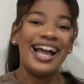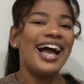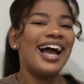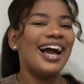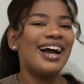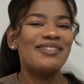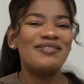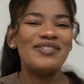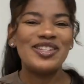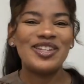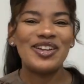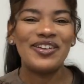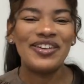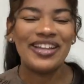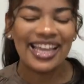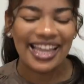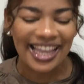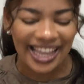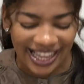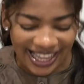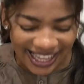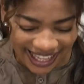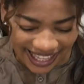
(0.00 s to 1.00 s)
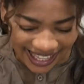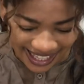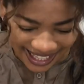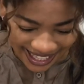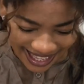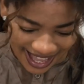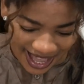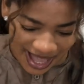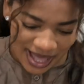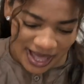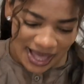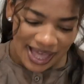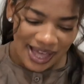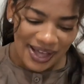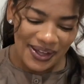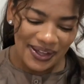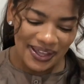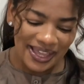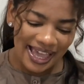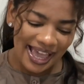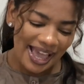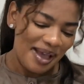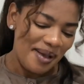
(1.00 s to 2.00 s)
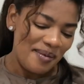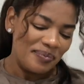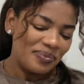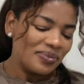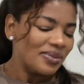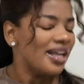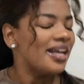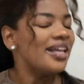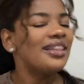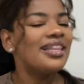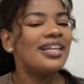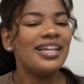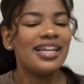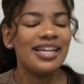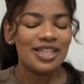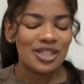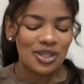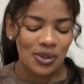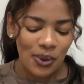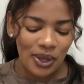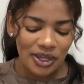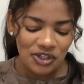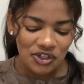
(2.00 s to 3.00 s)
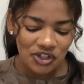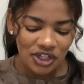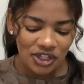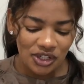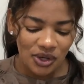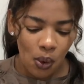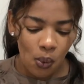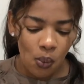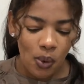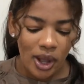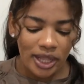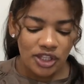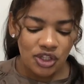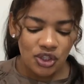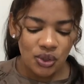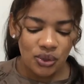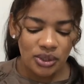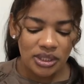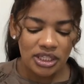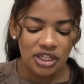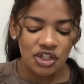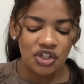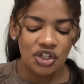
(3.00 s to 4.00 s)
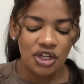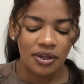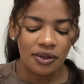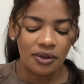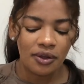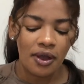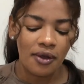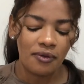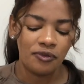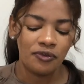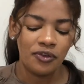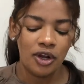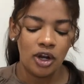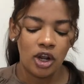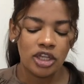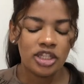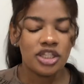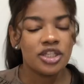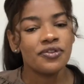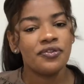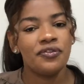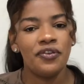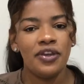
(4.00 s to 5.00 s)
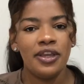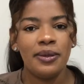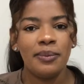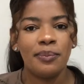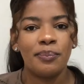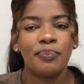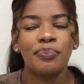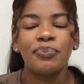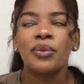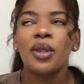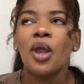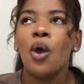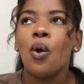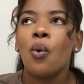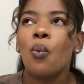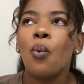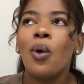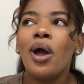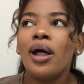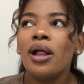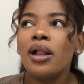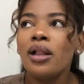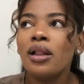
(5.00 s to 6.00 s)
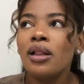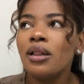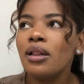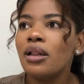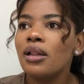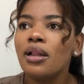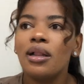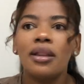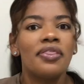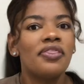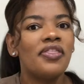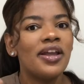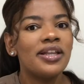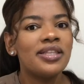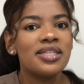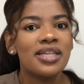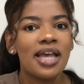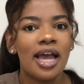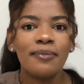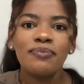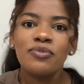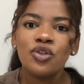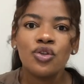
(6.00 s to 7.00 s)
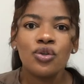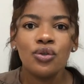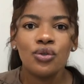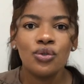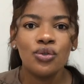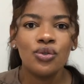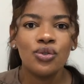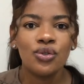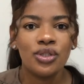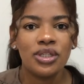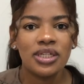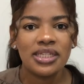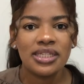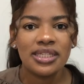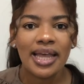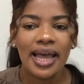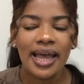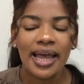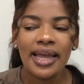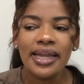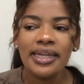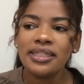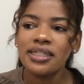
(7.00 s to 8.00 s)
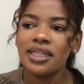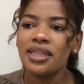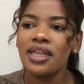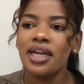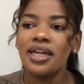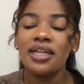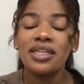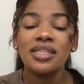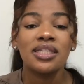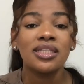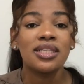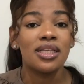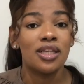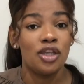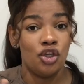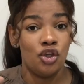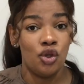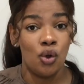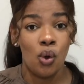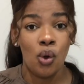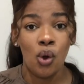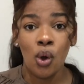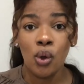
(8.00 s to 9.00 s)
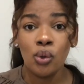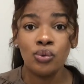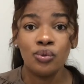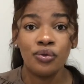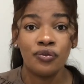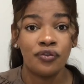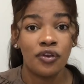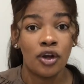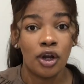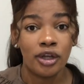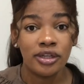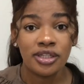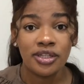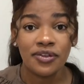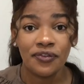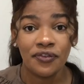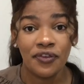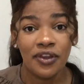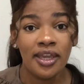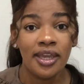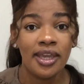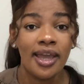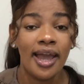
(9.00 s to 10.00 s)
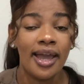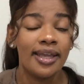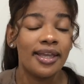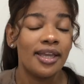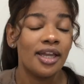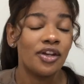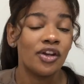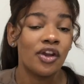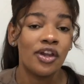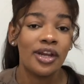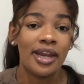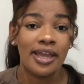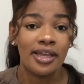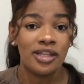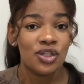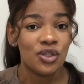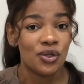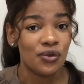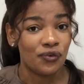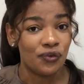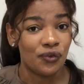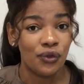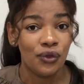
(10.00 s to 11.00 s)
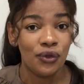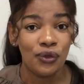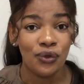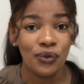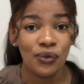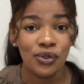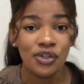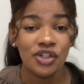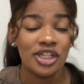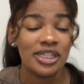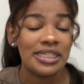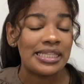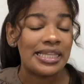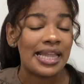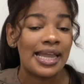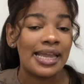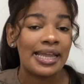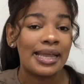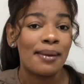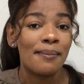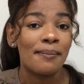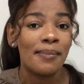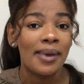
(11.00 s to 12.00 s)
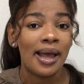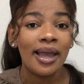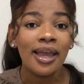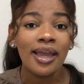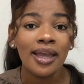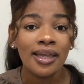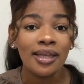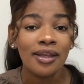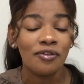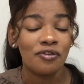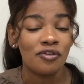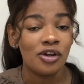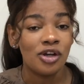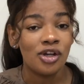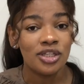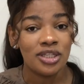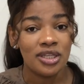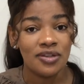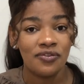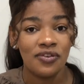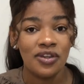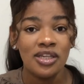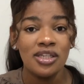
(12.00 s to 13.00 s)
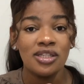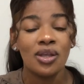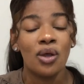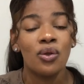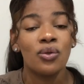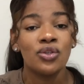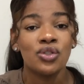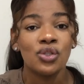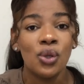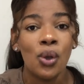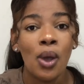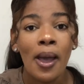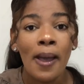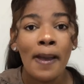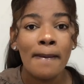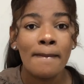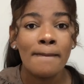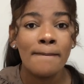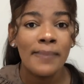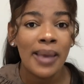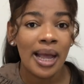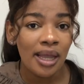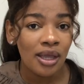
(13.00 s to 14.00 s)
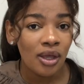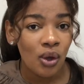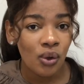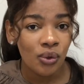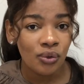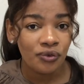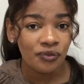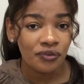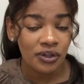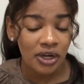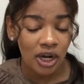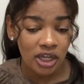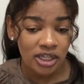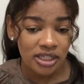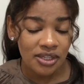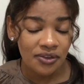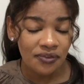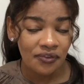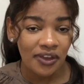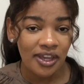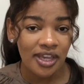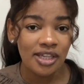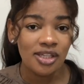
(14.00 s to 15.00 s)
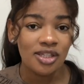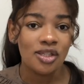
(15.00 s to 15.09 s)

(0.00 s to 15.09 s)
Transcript: I'm joking. Okay, the next question, what's your teaching philosophy? Well, that's up to you to decide. That is your own philosophy. I cannot answer for you, just like my philosophy is also my own philosophy.